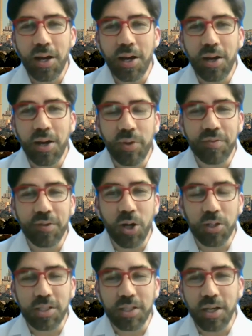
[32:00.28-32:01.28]
We've
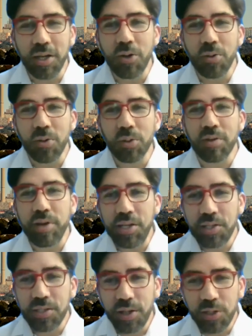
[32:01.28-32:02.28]
got a whole lot of
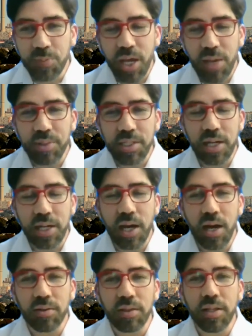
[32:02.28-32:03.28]
research papers that are
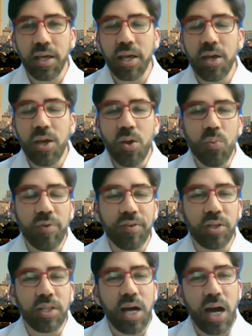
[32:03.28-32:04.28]
out there. We've
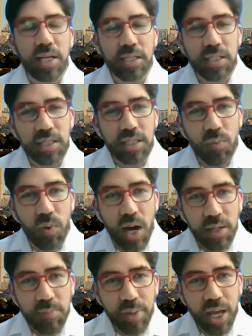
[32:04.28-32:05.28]
got the ICT
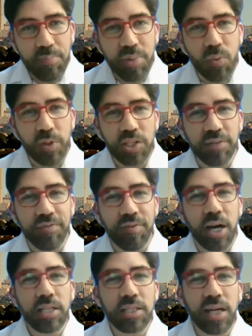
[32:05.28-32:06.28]
white paper, which
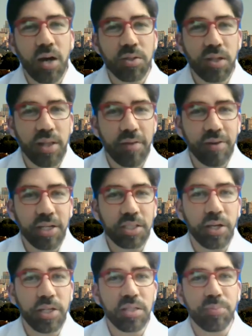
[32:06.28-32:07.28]
defines how South Africa is
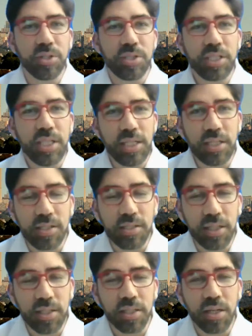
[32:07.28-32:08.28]
going to proceed
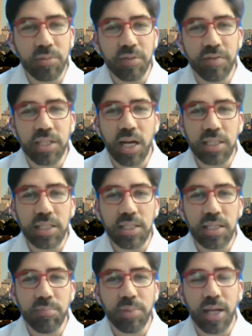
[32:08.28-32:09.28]
in terms of its
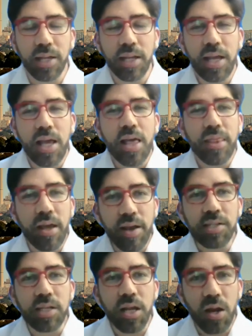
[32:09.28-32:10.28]
ICT plan. There
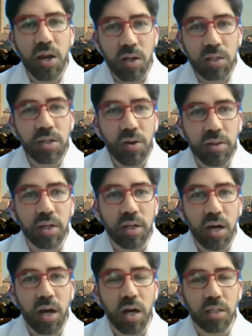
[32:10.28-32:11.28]
is a lot on the
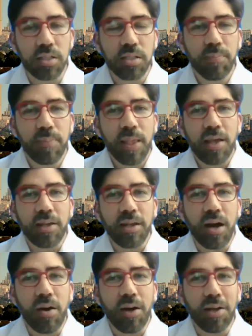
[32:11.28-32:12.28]
cards.
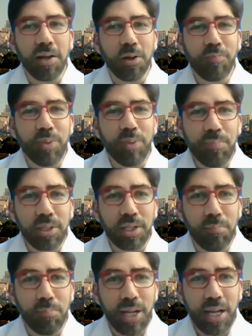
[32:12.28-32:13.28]
Now, a lot of people
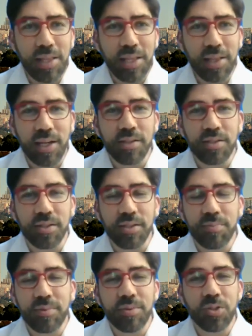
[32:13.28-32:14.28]
complain that that is
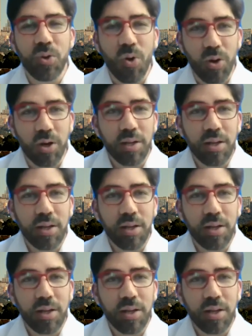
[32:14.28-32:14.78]
just talk.